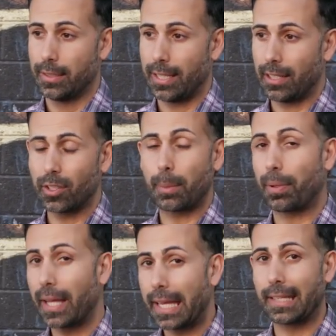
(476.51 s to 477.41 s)
not only
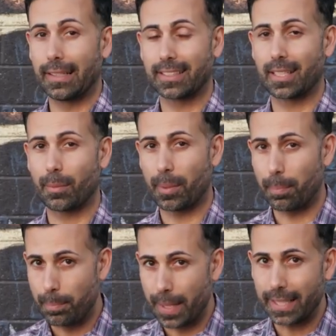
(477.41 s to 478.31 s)
playing in some of the
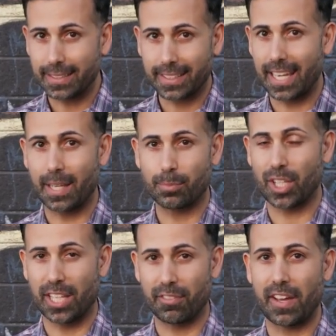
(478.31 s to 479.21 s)
biggest games
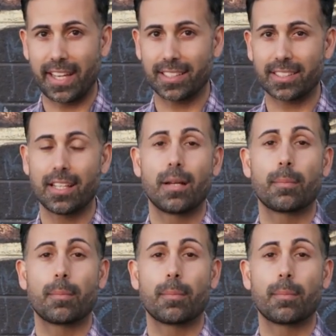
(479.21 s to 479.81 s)
in Vegas,